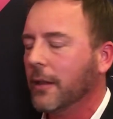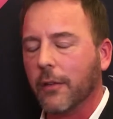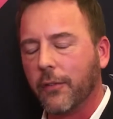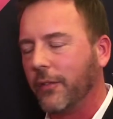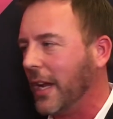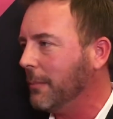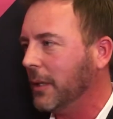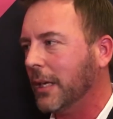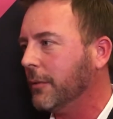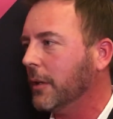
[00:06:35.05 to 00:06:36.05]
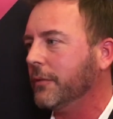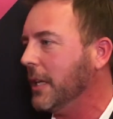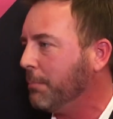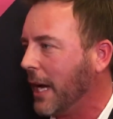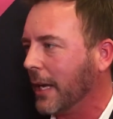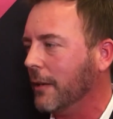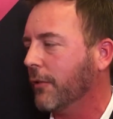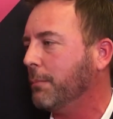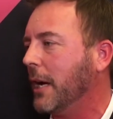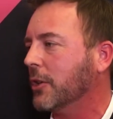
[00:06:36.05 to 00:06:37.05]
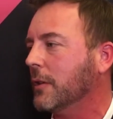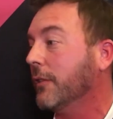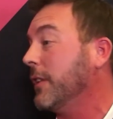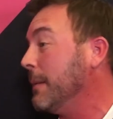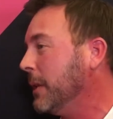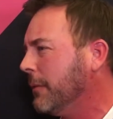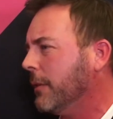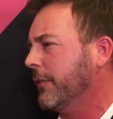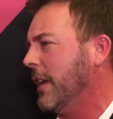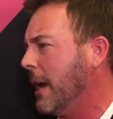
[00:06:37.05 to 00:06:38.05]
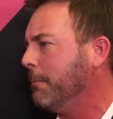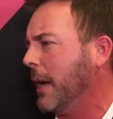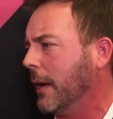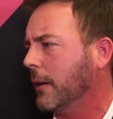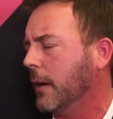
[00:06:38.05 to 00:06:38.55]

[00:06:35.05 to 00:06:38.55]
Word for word: the same level of deep packet inspection, the same level of sandbag,